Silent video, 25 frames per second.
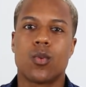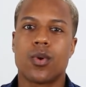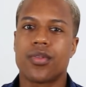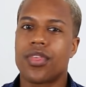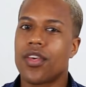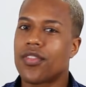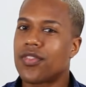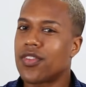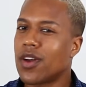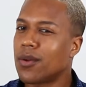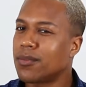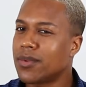
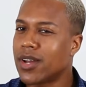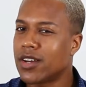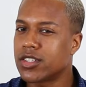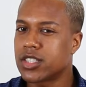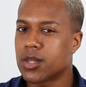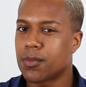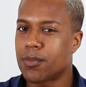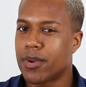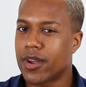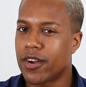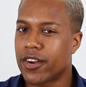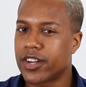With the
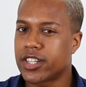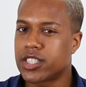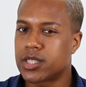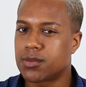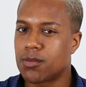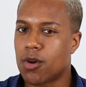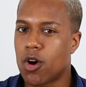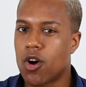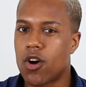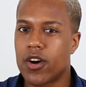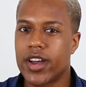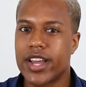thumbnails appearing
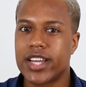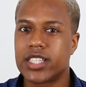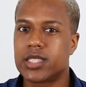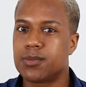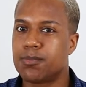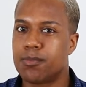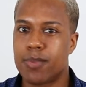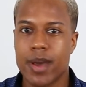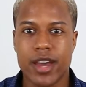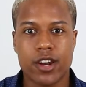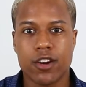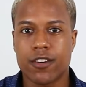small,
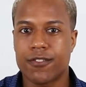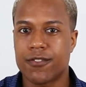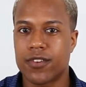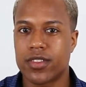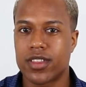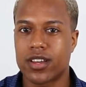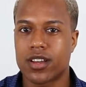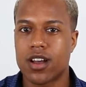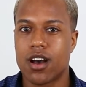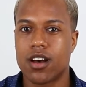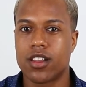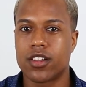it's better
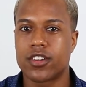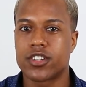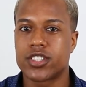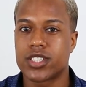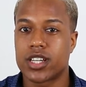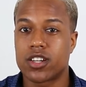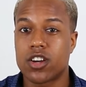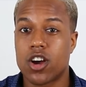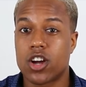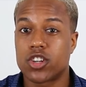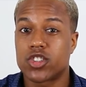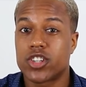for the
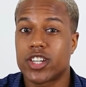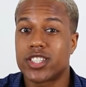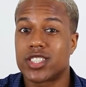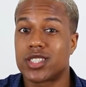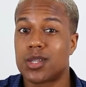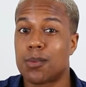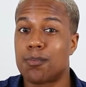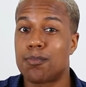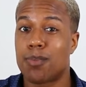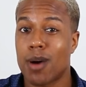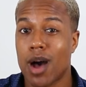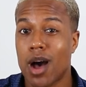colors and
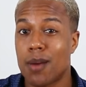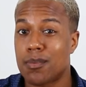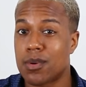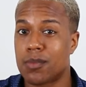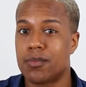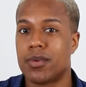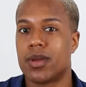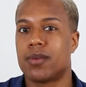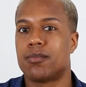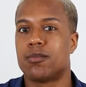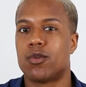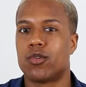contrast to
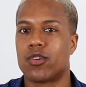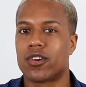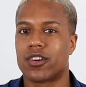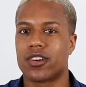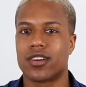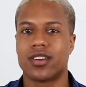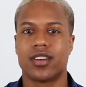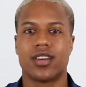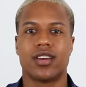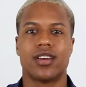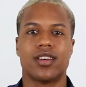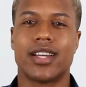pop a bit
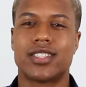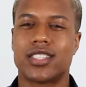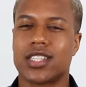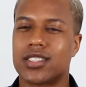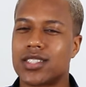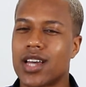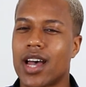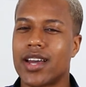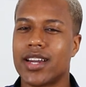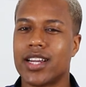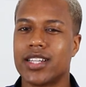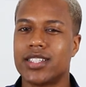more.
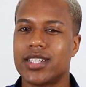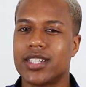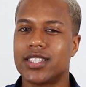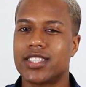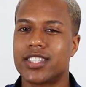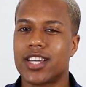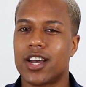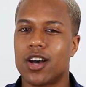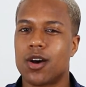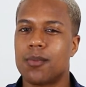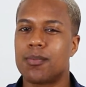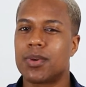It's a tiny
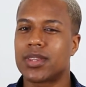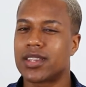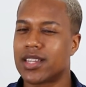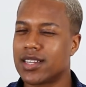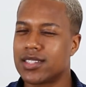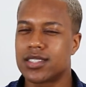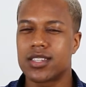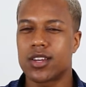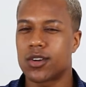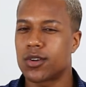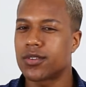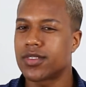detail,
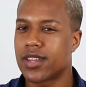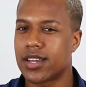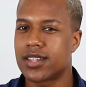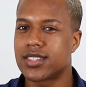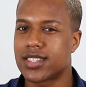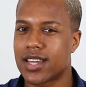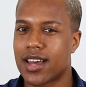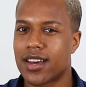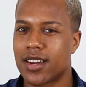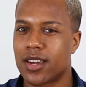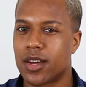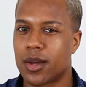but these little
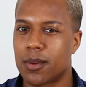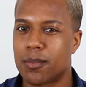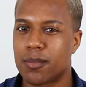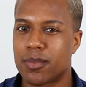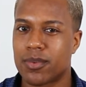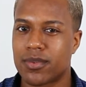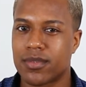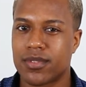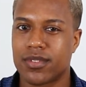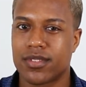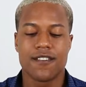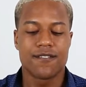things add
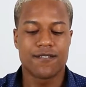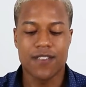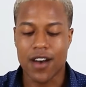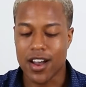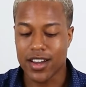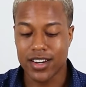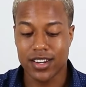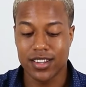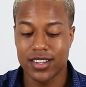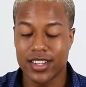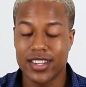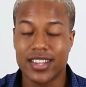up.
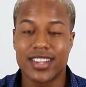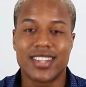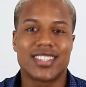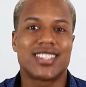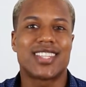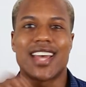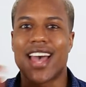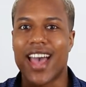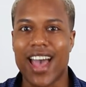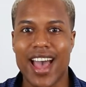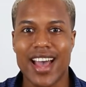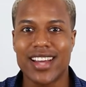Finally,
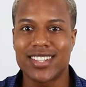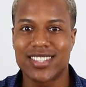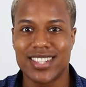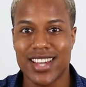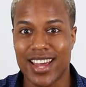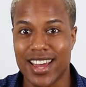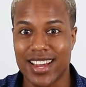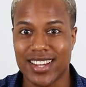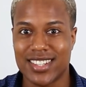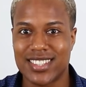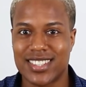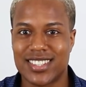to add
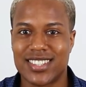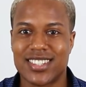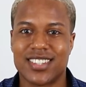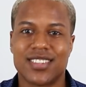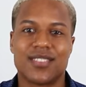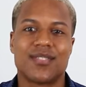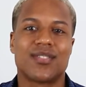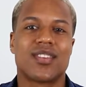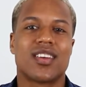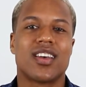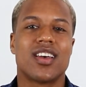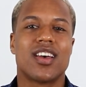text,
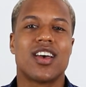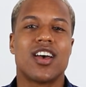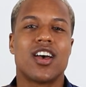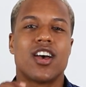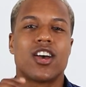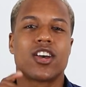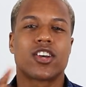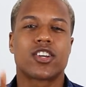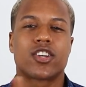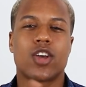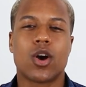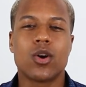
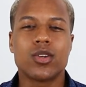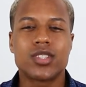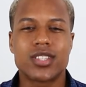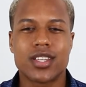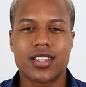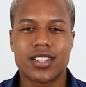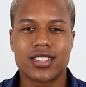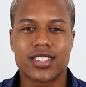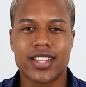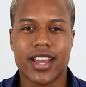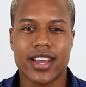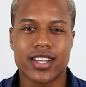go
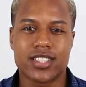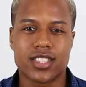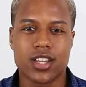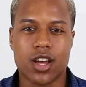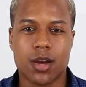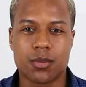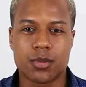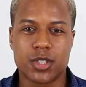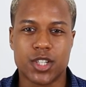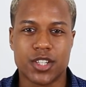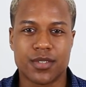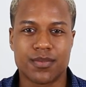to the text
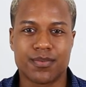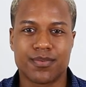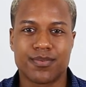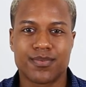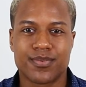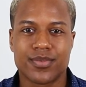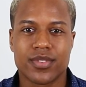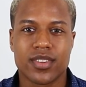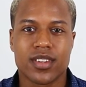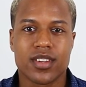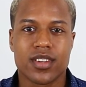option.